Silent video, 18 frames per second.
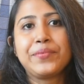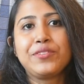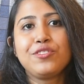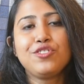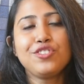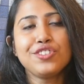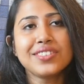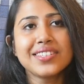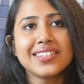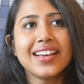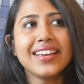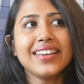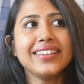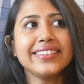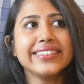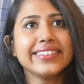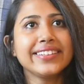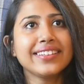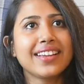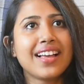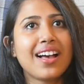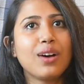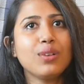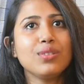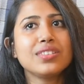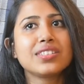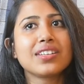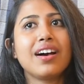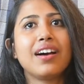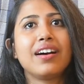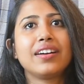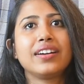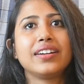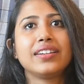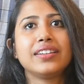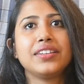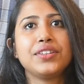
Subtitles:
Just like the clouds are